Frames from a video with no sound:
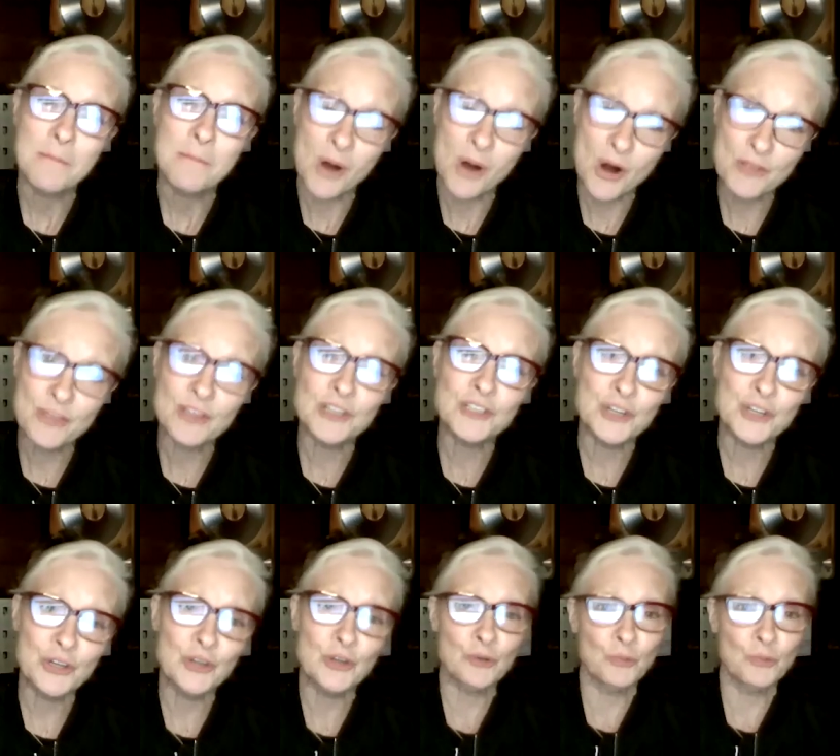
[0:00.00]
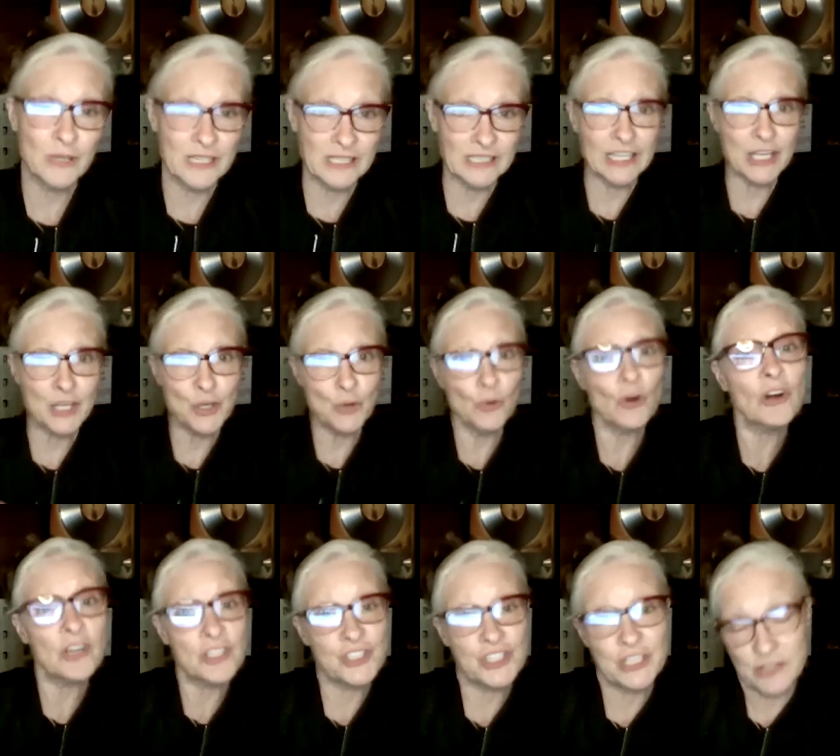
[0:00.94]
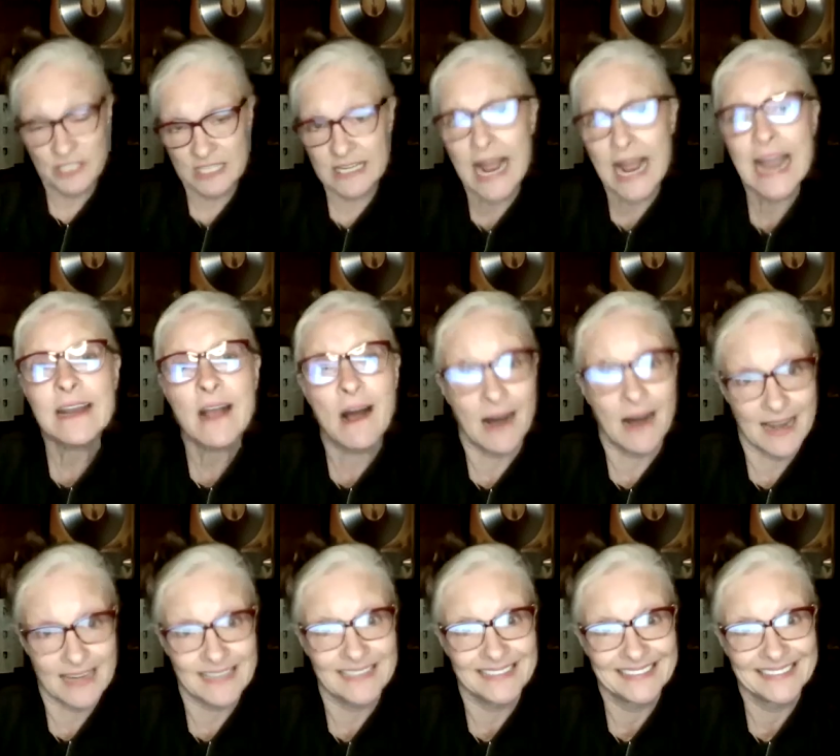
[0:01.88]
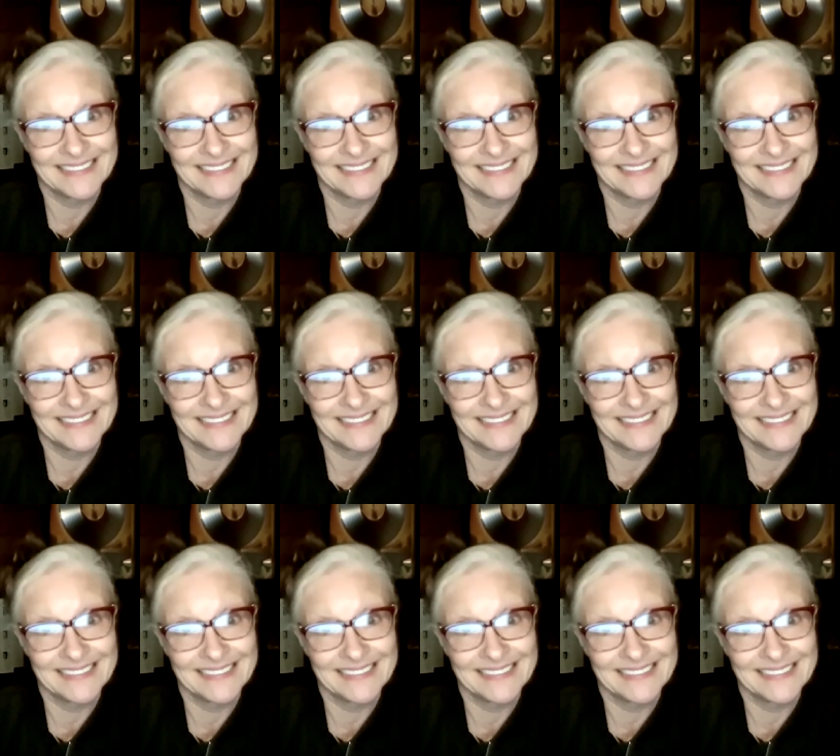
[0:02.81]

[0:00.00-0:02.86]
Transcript: Martha really, Turner, really, you are. She was an icon.